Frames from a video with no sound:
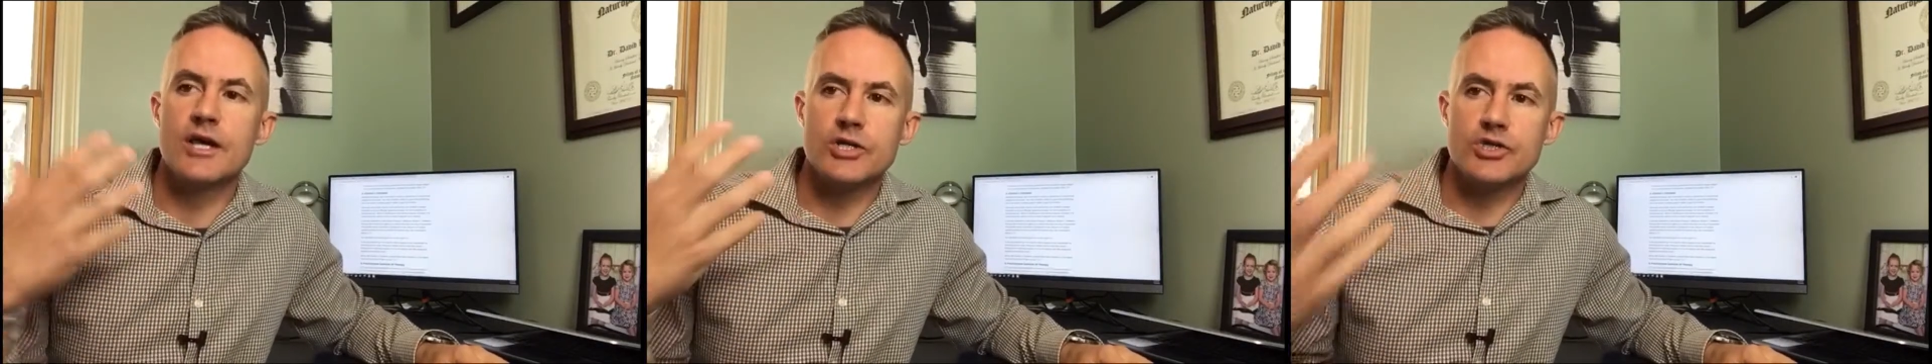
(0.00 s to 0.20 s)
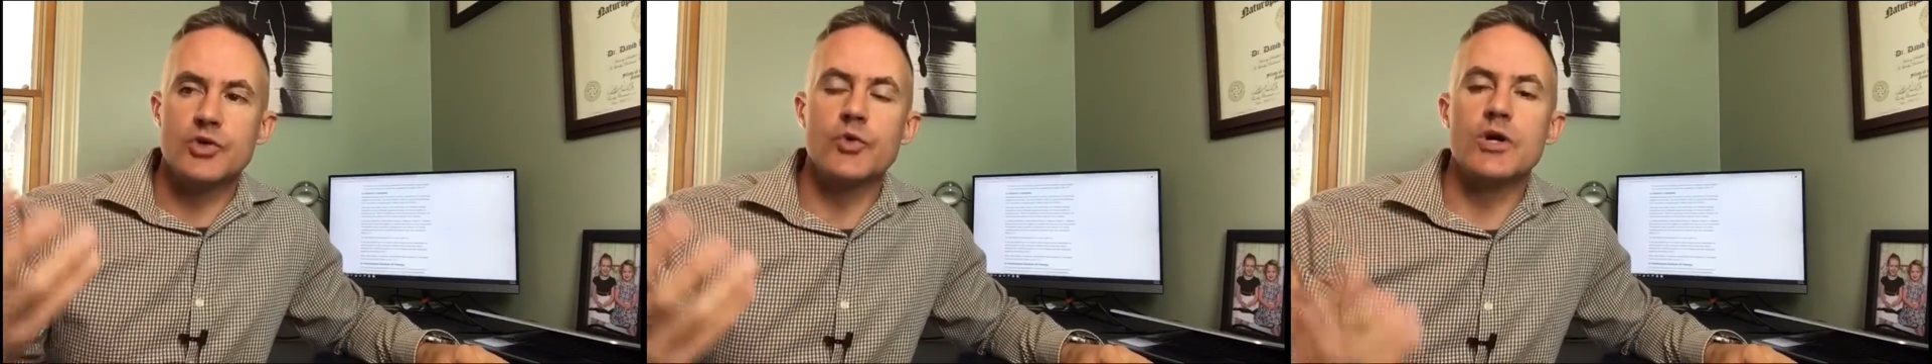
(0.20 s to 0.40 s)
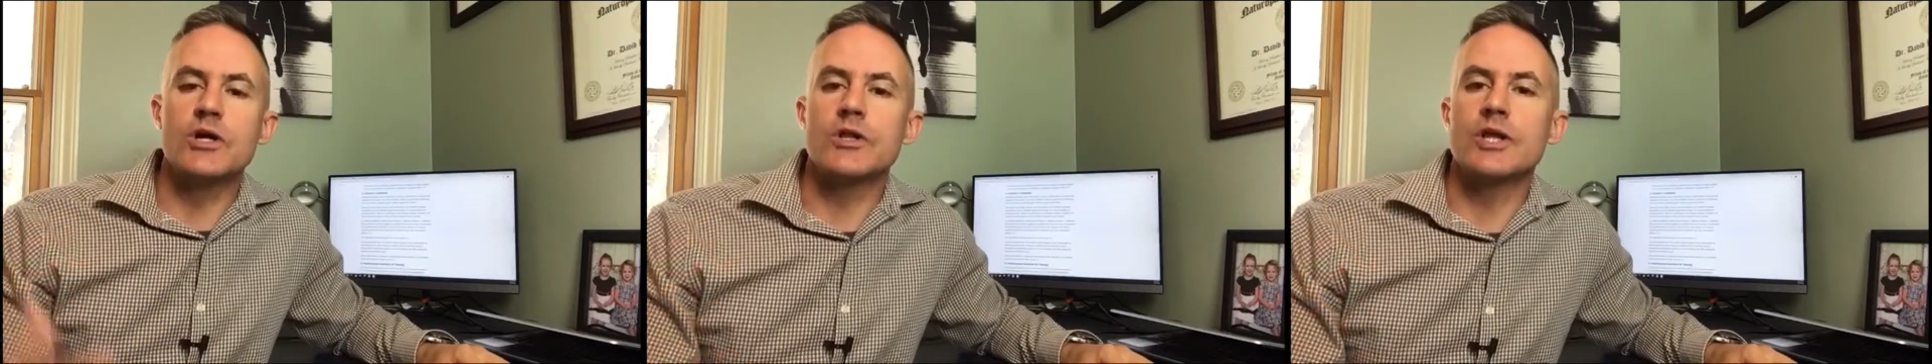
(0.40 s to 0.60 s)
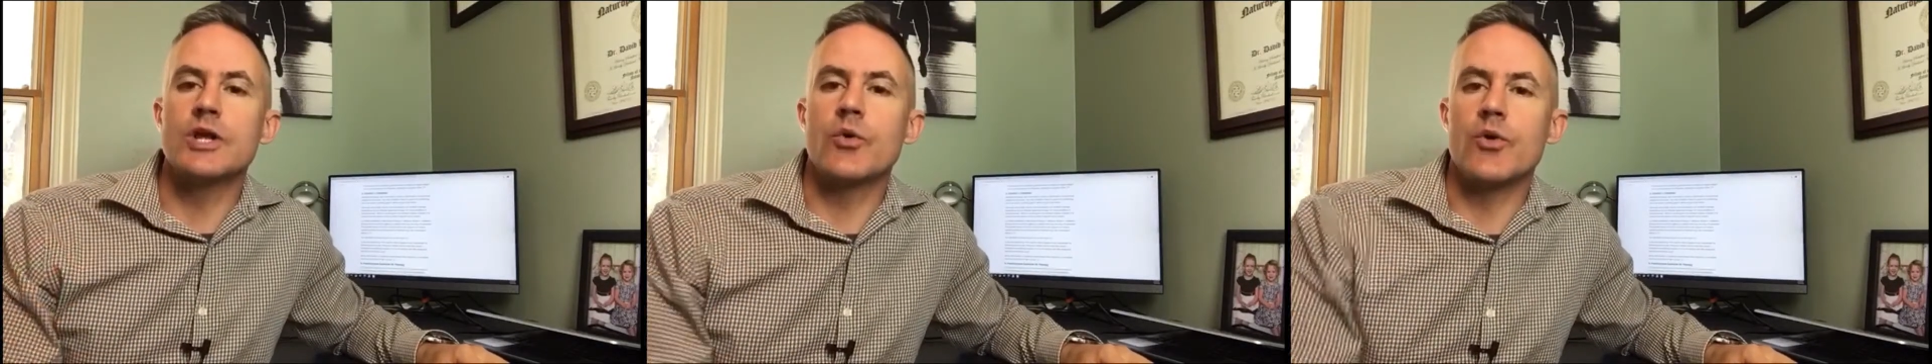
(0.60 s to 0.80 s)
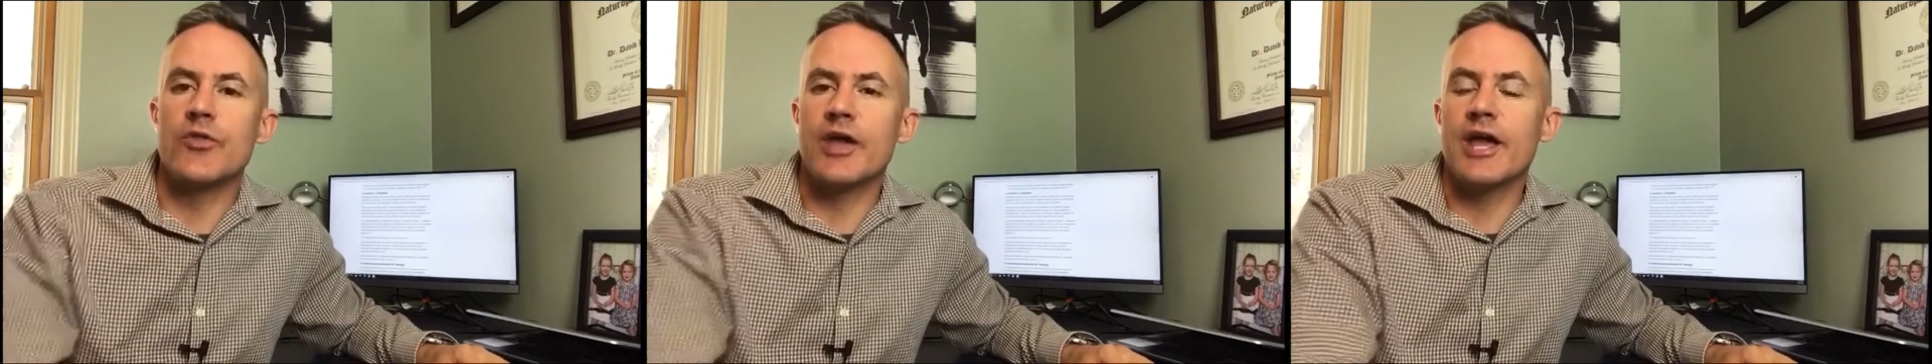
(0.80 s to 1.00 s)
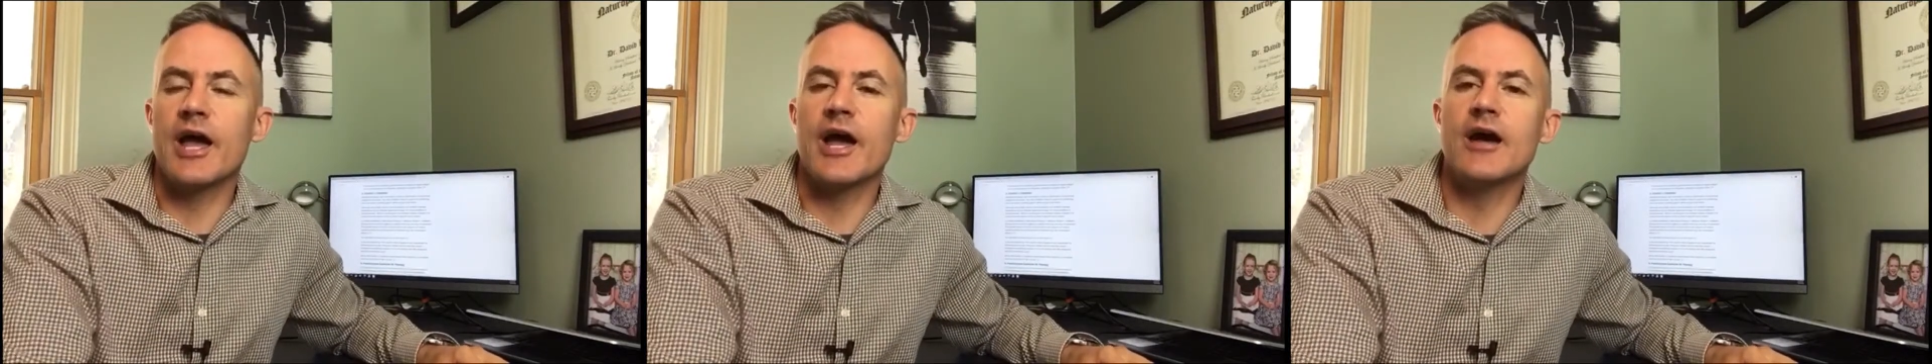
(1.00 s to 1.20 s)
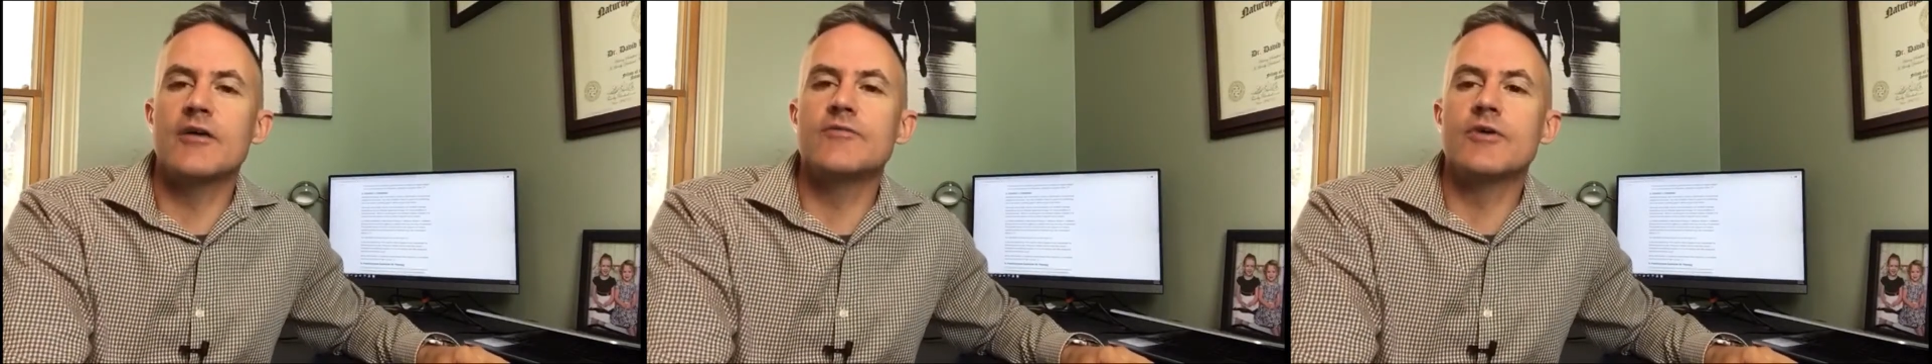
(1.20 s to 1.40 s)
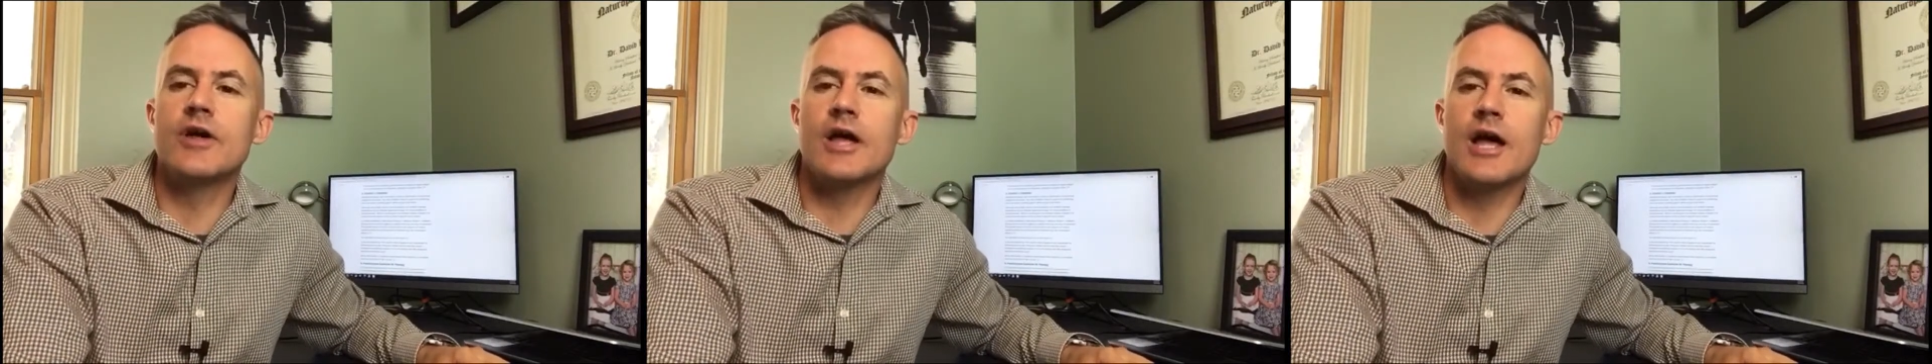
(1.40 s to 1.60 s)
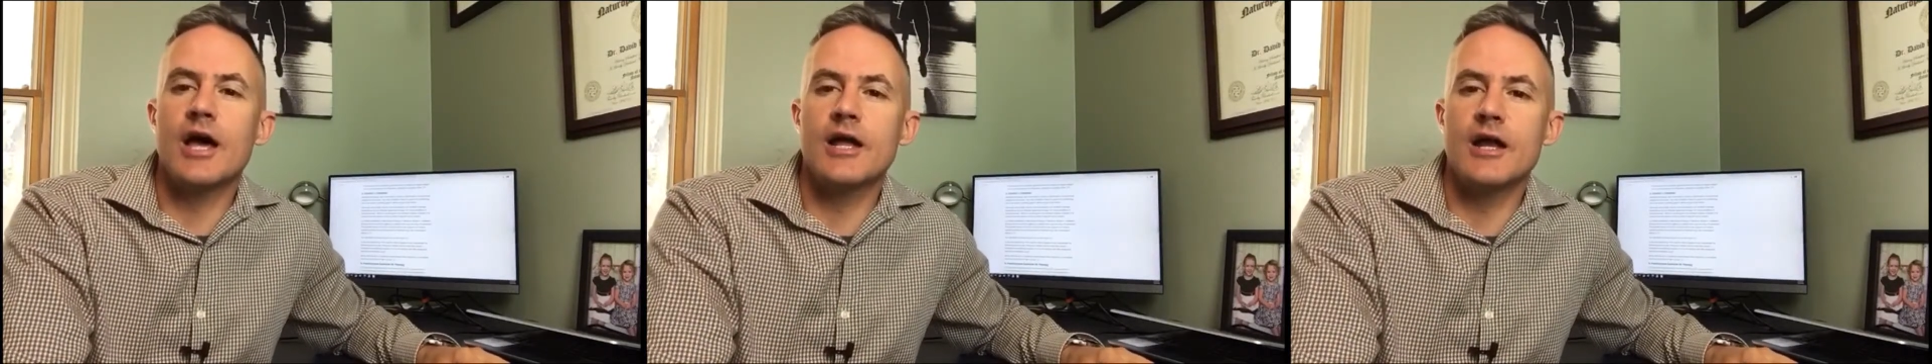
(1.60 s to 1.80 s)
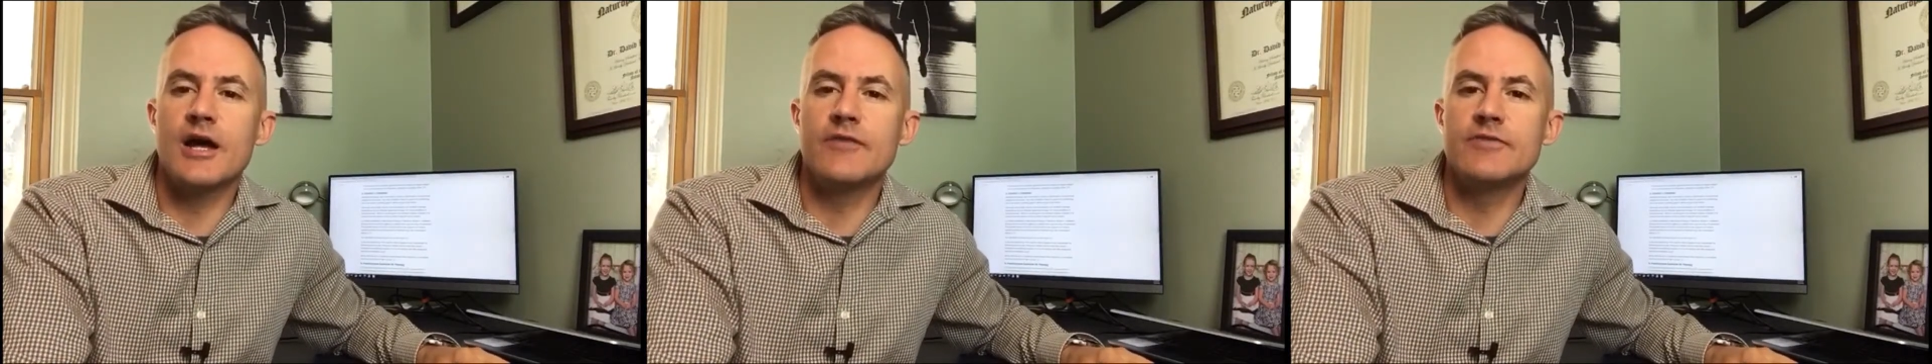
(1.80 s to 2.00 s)
to a clinic where they have
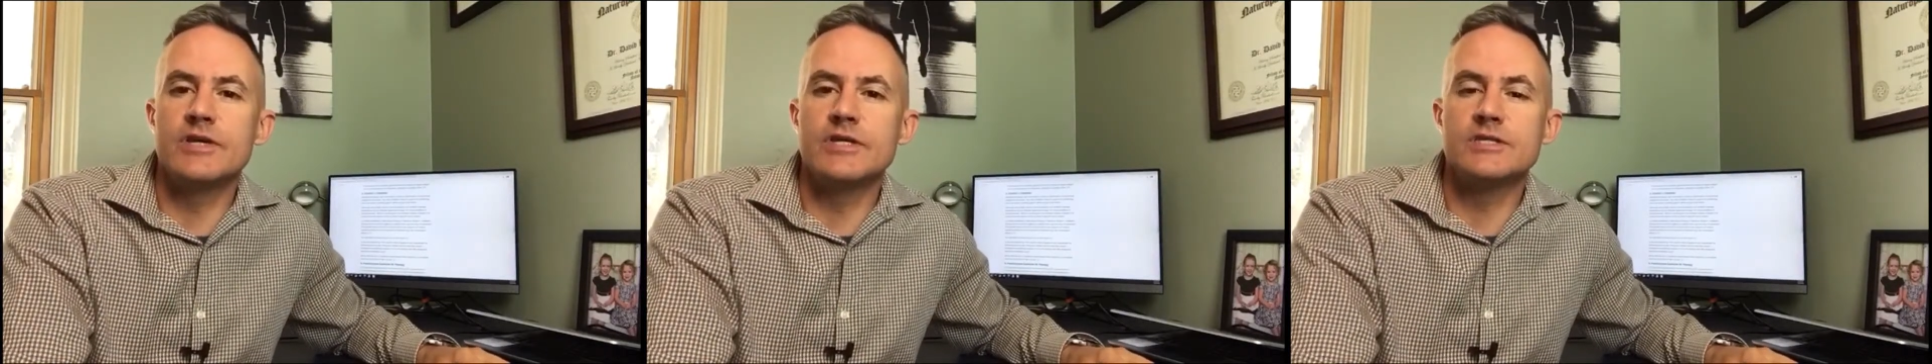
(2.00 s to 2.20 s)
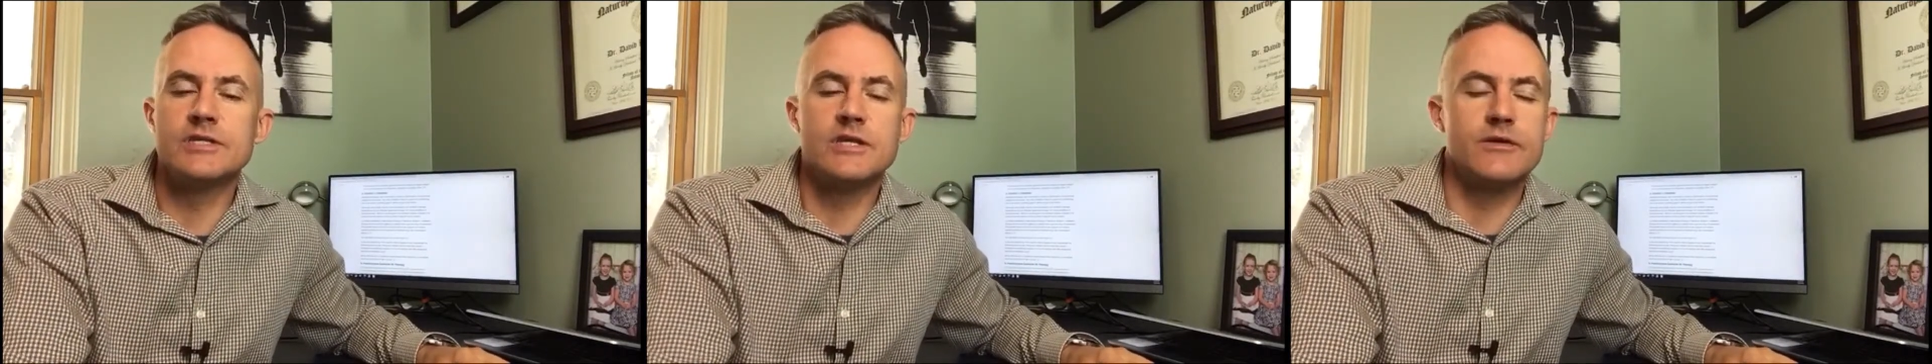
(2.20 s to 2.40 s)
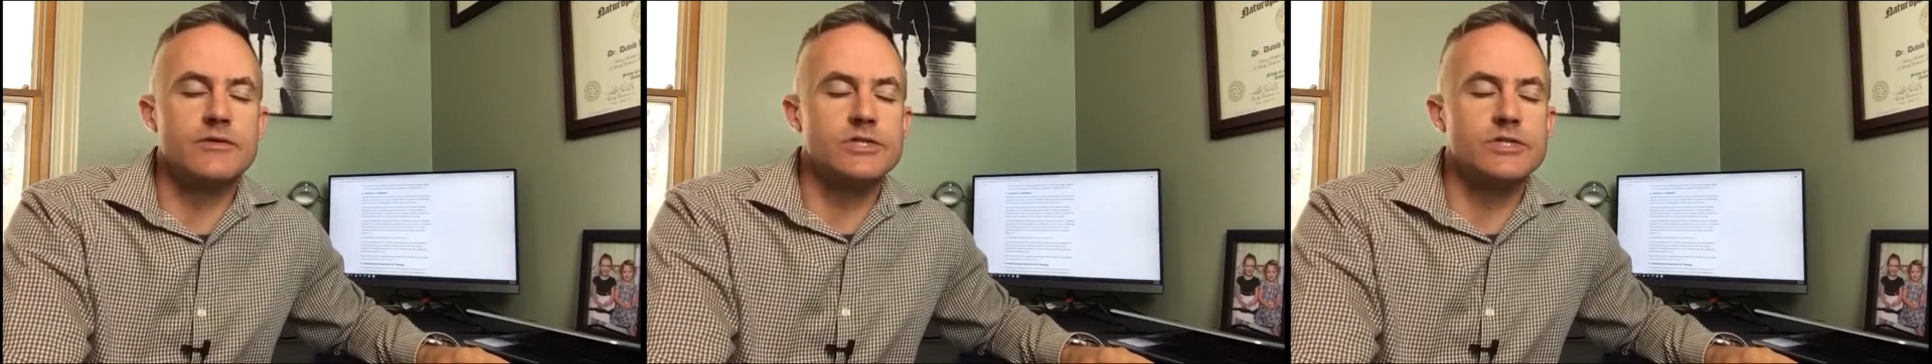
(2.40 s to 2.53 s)
had IVC.